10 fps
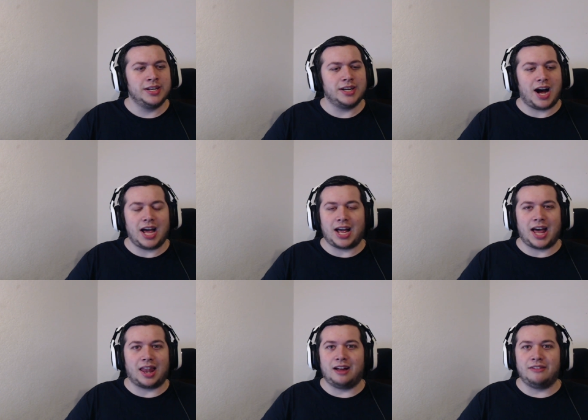I, I
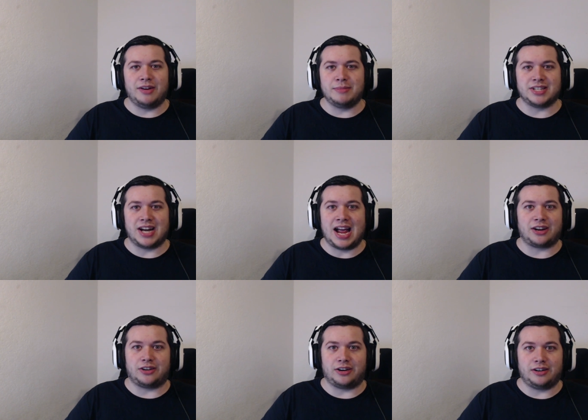love him as an
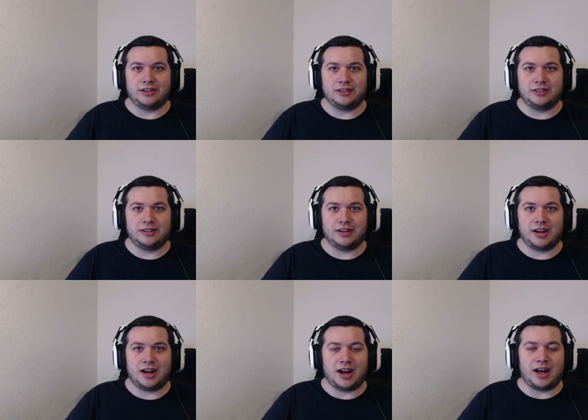actor.
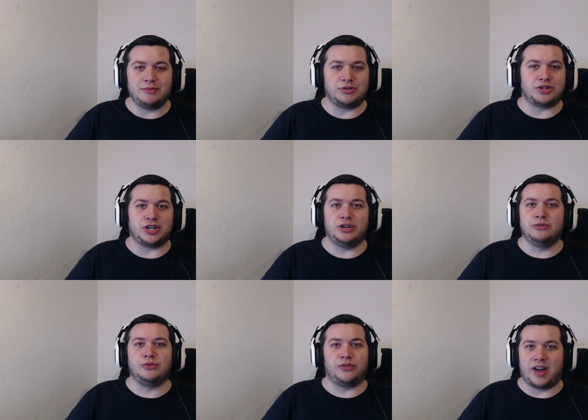I, am just a
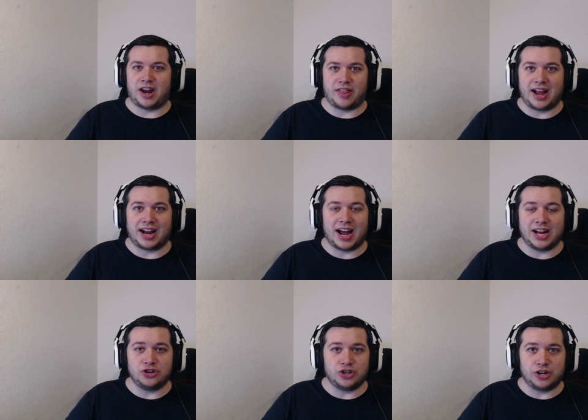huge fan of that guy
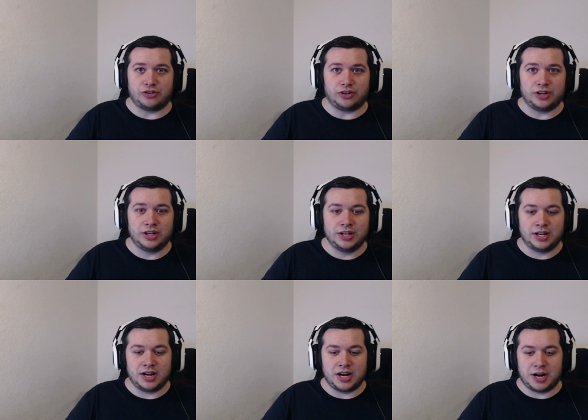in general.
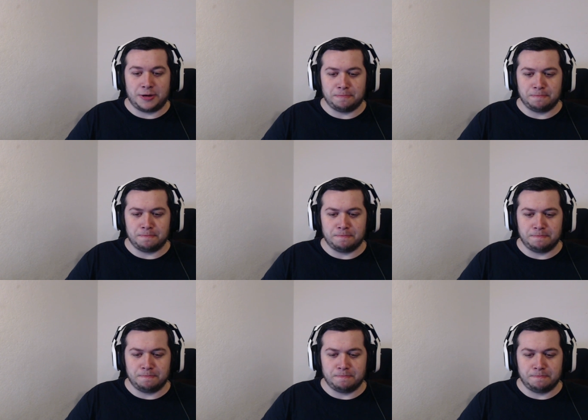Um,
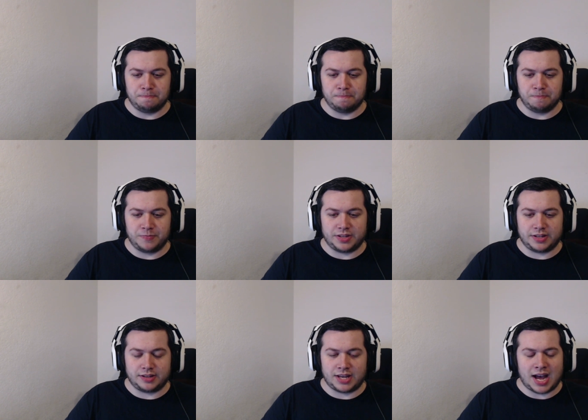
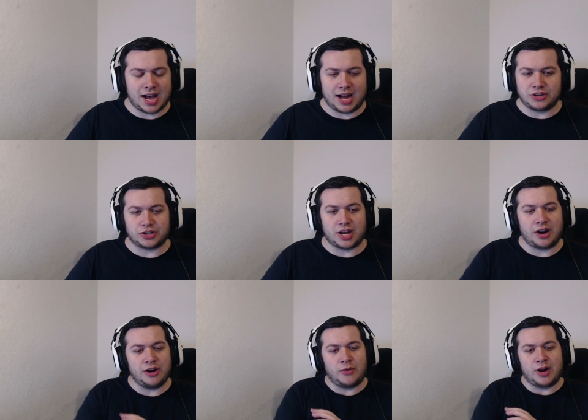yeah, I just I don't
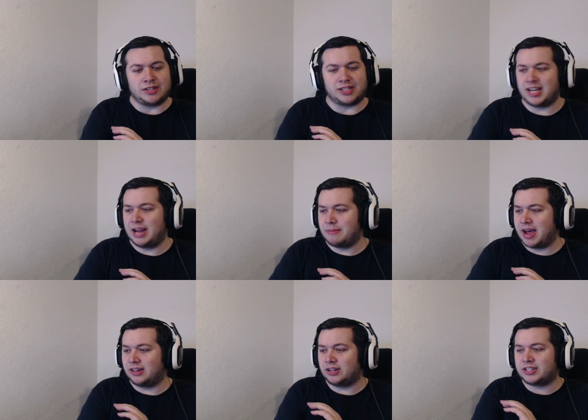know what else to say, man.
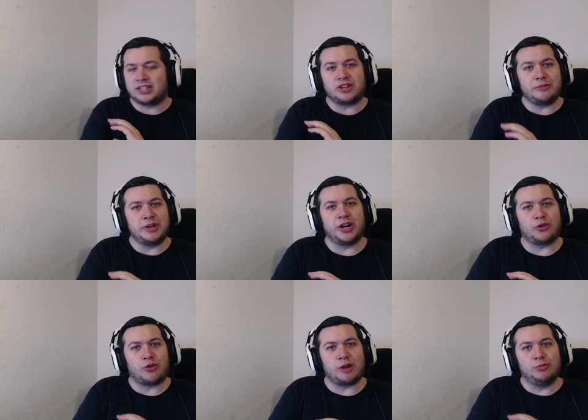It looks like it's gonna be an
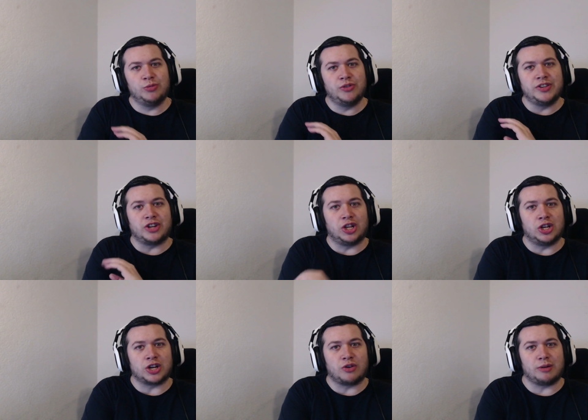incredible movie. It's gonna look
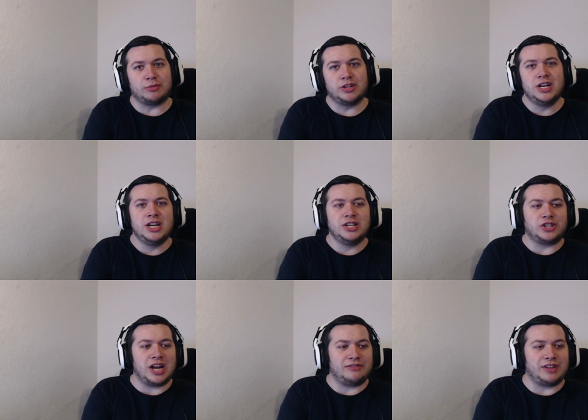incredible. It's gonna
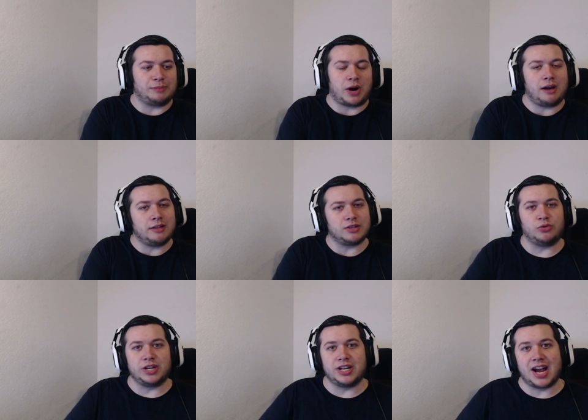have like probably this
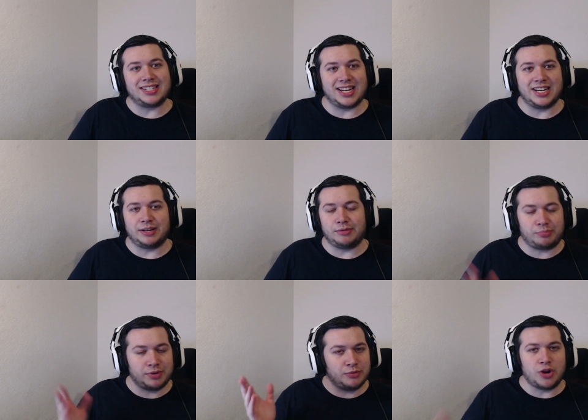really nice ending.
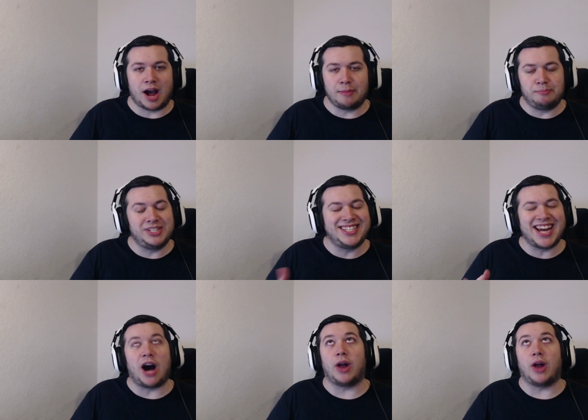I doubt.